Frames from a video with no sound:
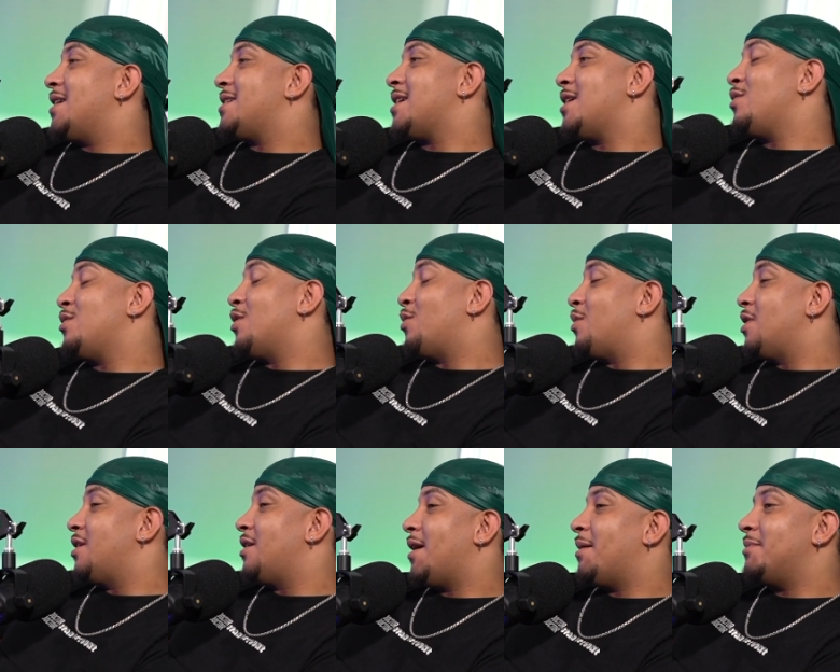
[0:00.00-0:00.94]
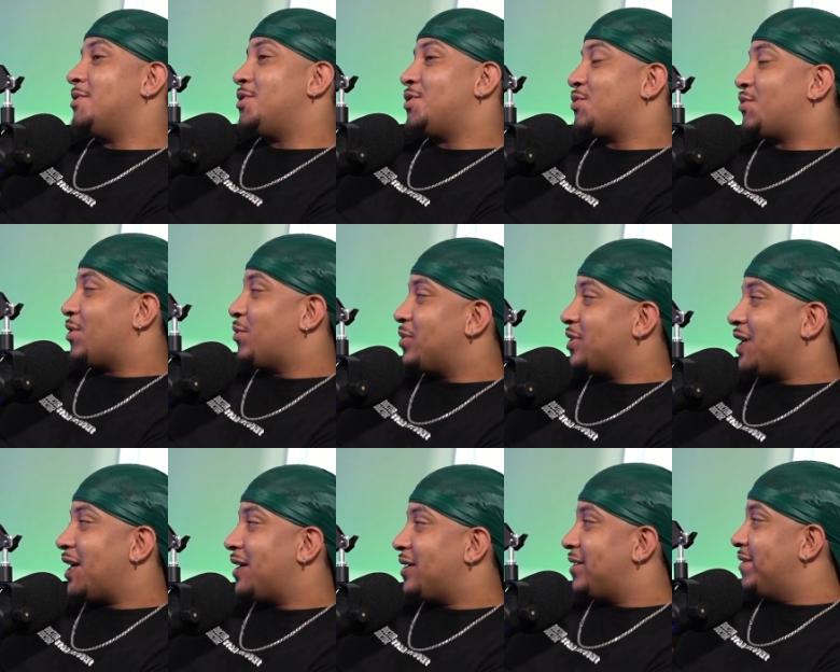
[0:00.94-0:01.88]
Like, you know what? I'm gonna just run with
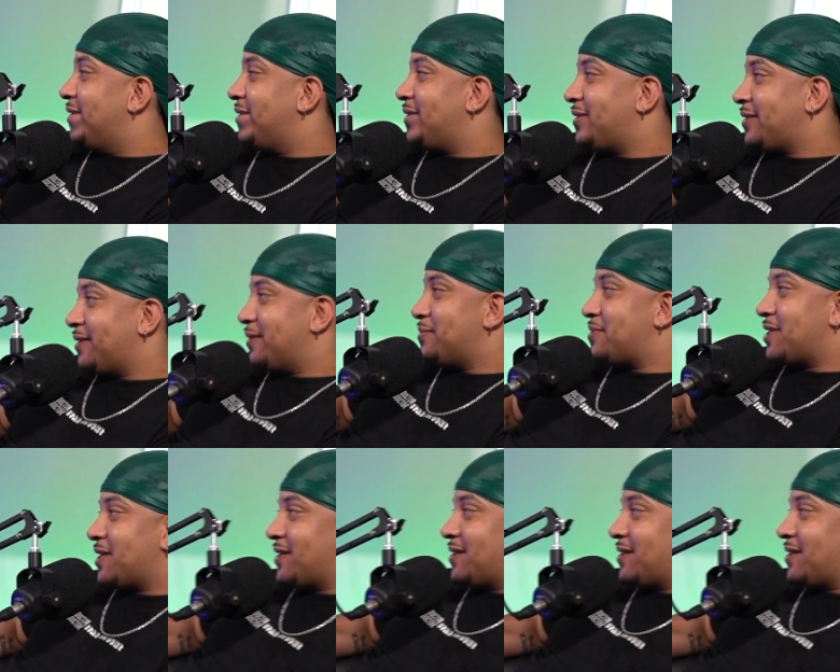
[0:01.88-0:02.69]
that. You know what I'm saying?